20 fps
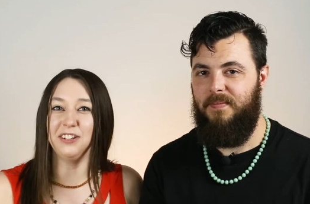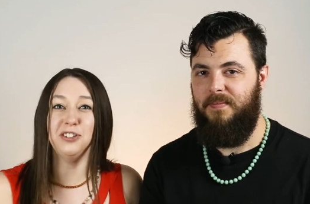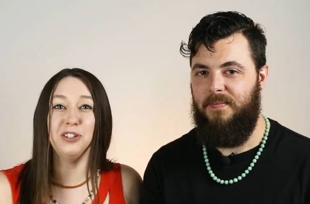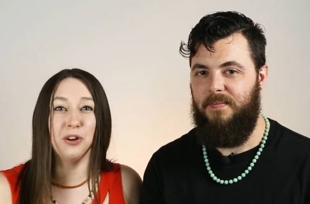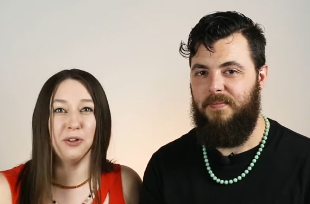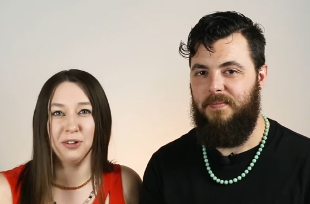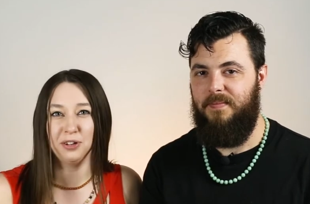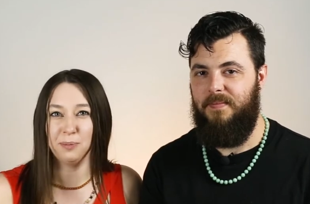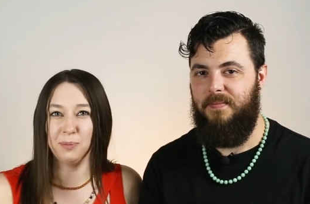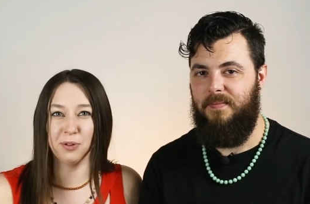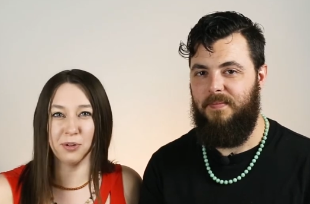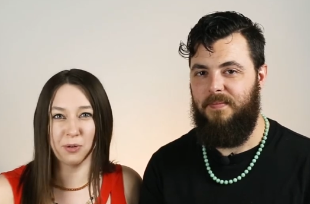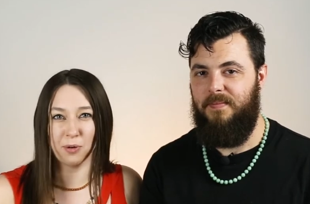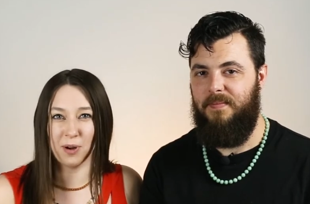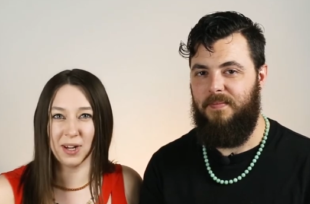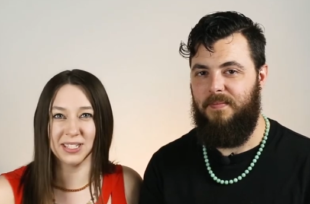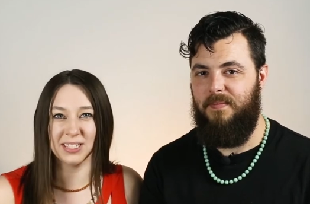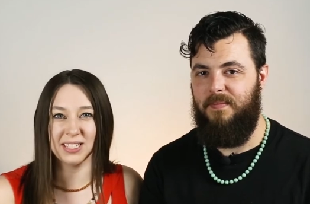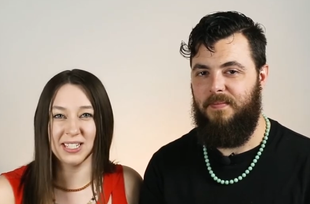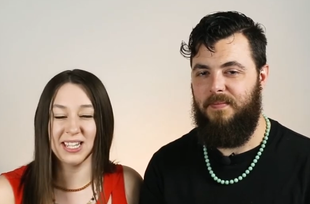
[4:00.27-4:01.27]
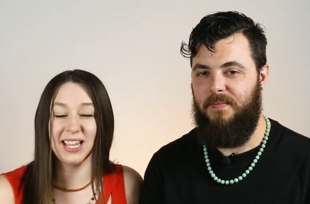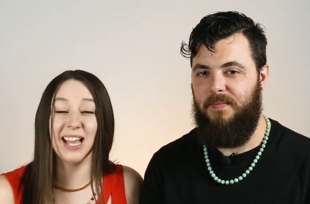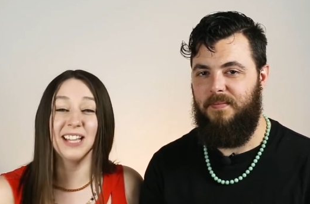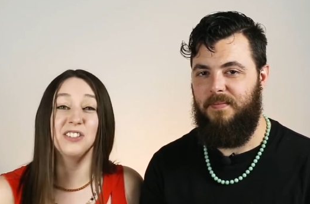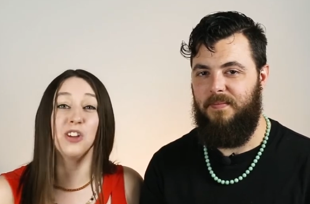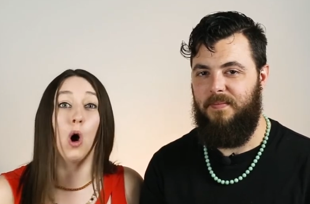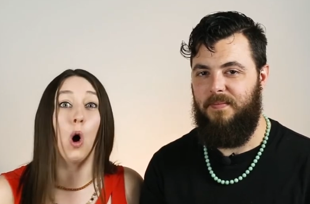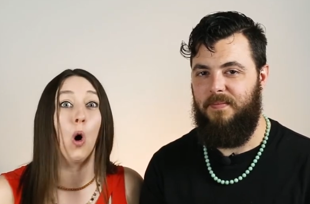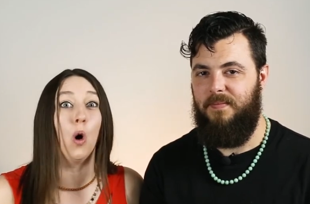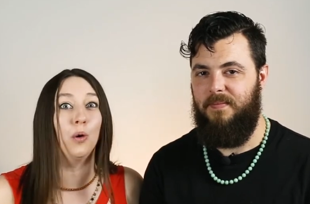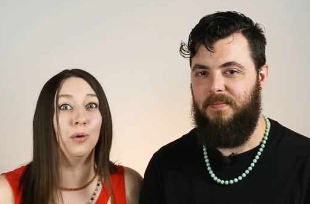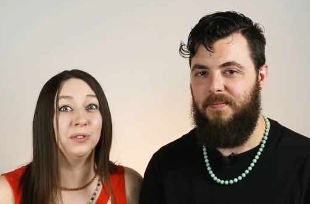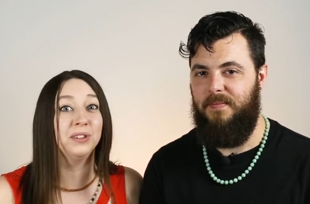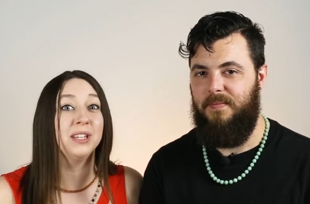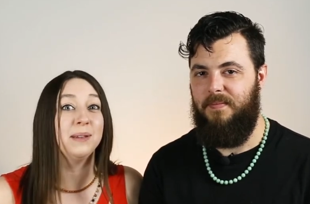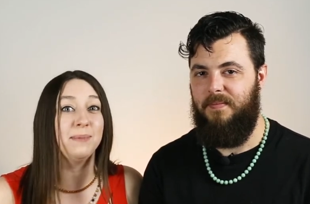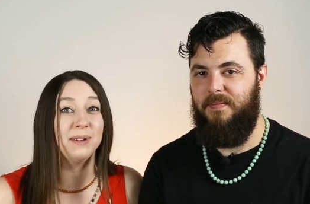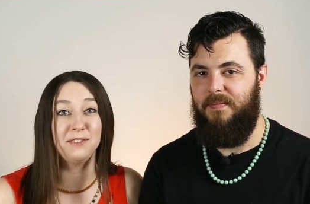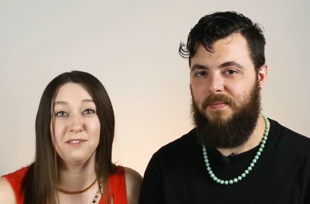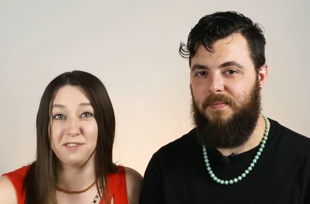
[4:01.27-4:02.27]
Speaker 1: notable quantity has only
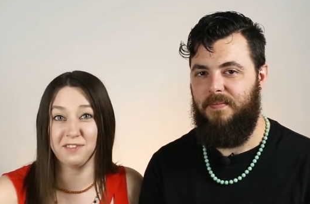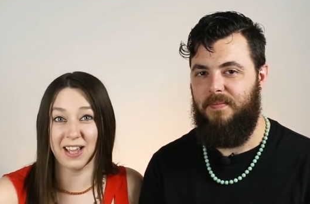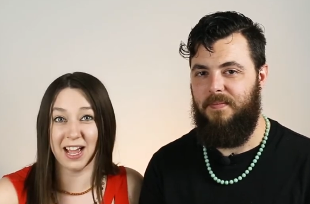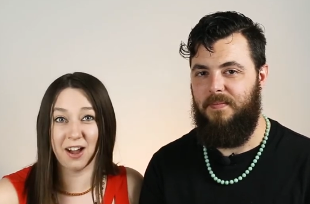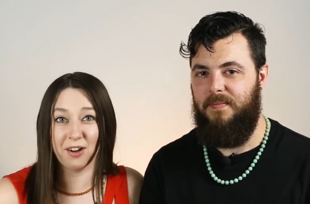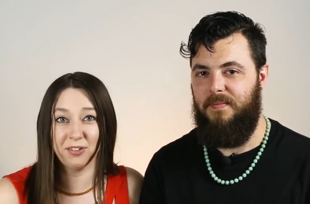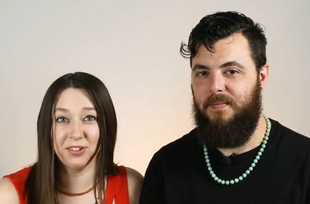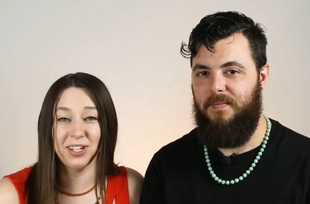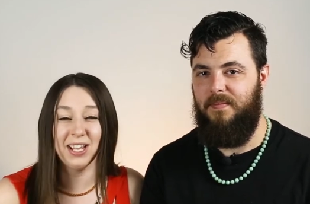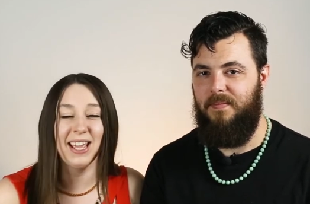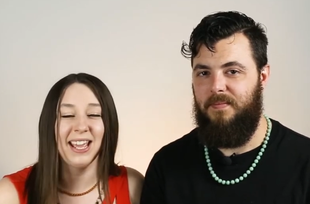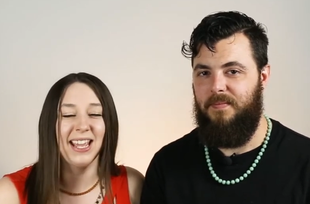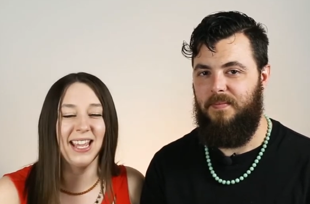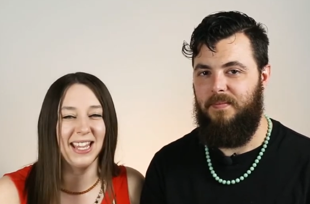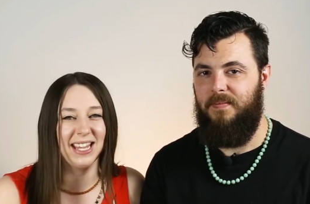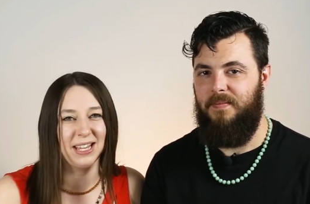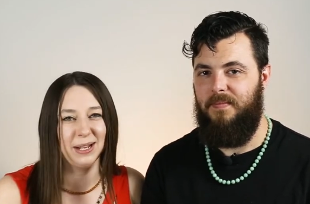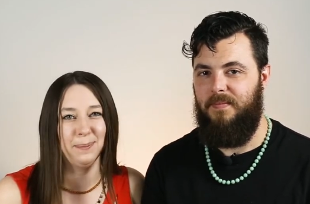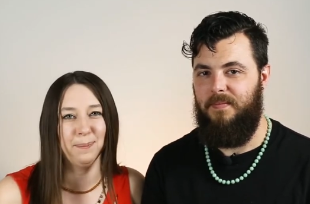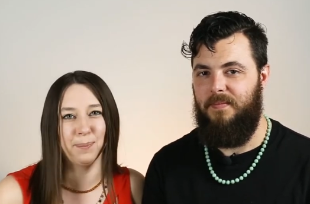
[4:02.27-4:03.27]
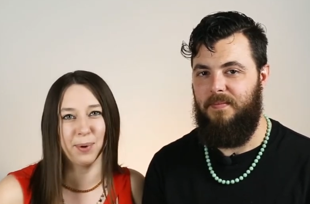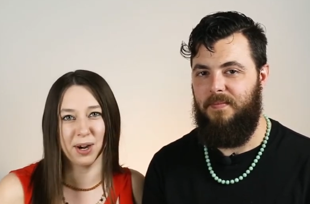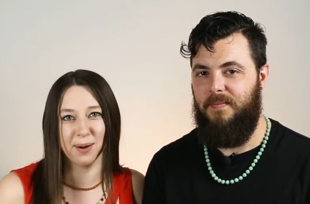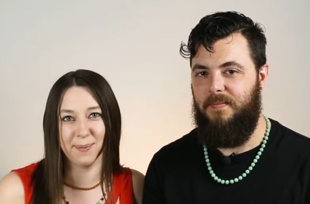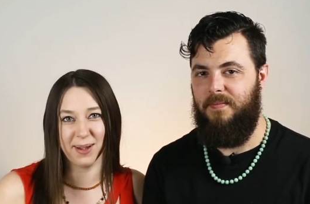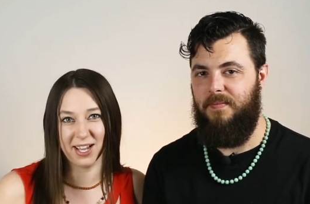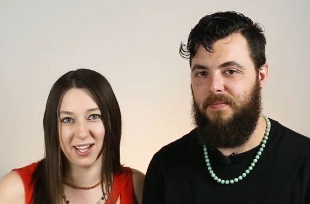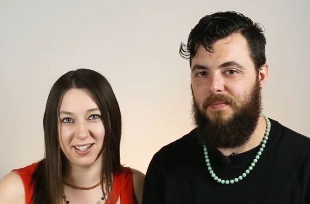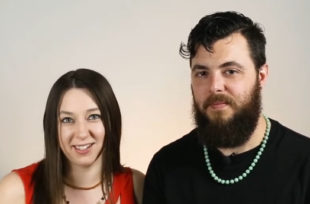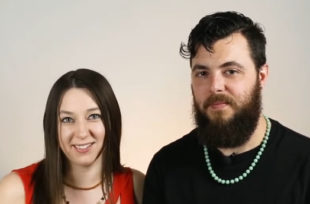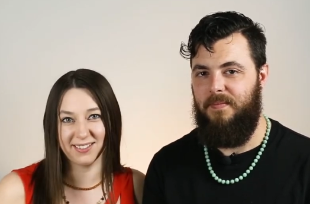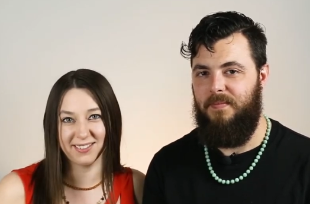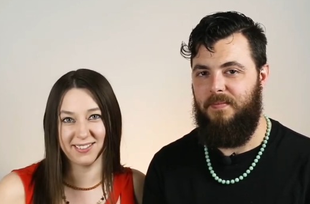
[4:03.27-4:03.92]
been found in Burma.